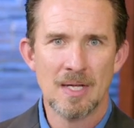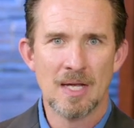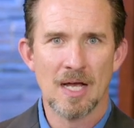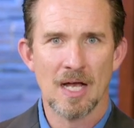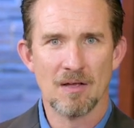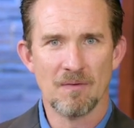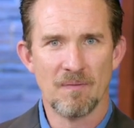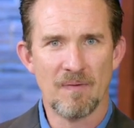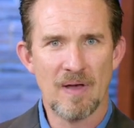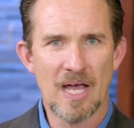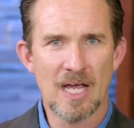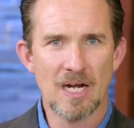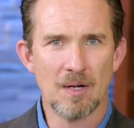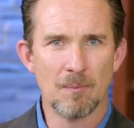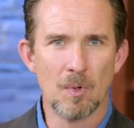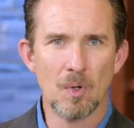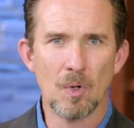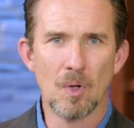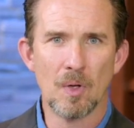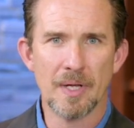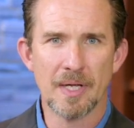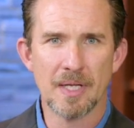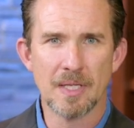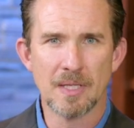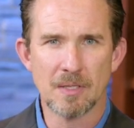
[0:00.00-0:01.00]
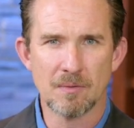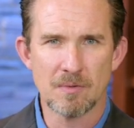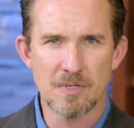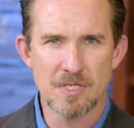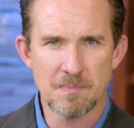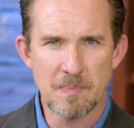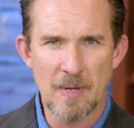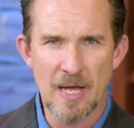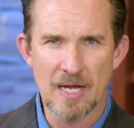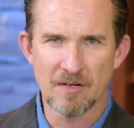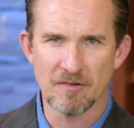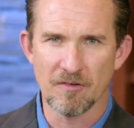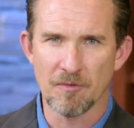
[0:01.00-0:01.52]
available in the
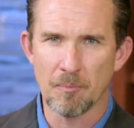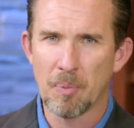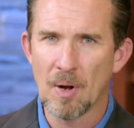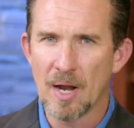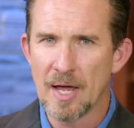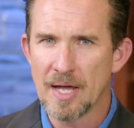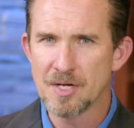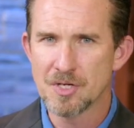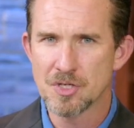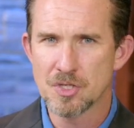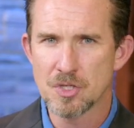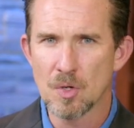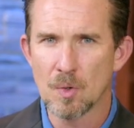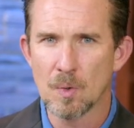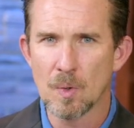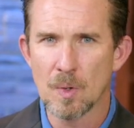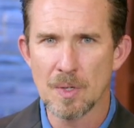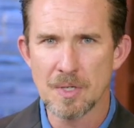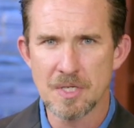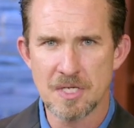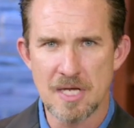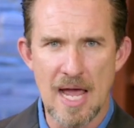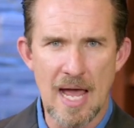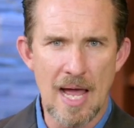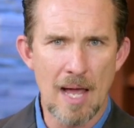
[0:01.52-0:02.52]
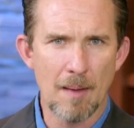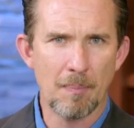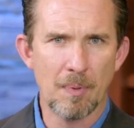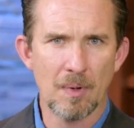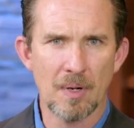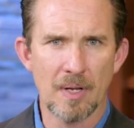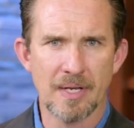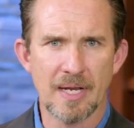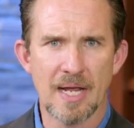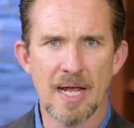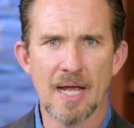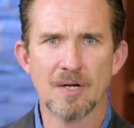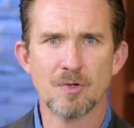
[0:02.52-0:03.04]
respective Play Stores, Apple
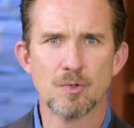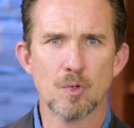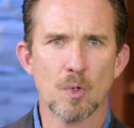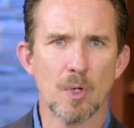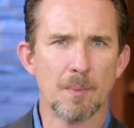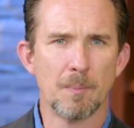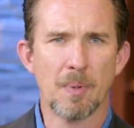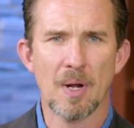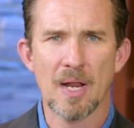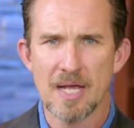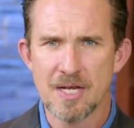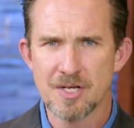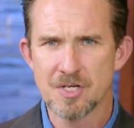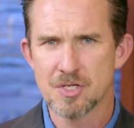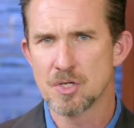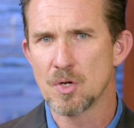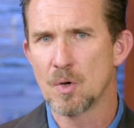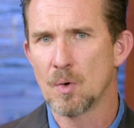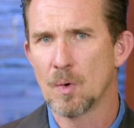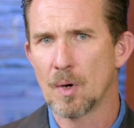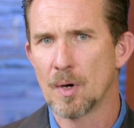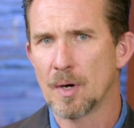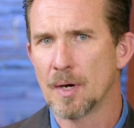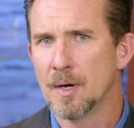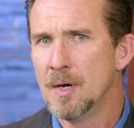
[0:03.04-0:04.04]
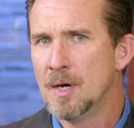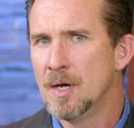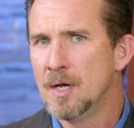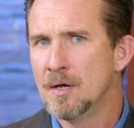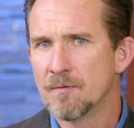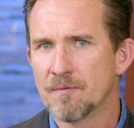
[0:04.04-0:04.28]
and Android Play Store.